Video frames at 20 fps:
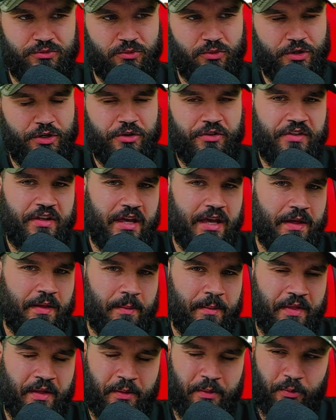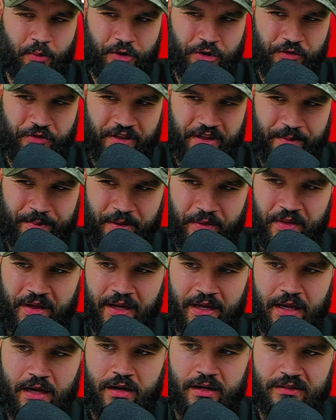What do you think about
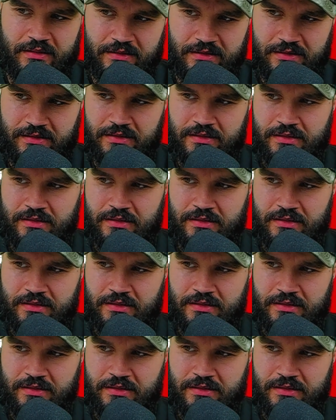that, guys?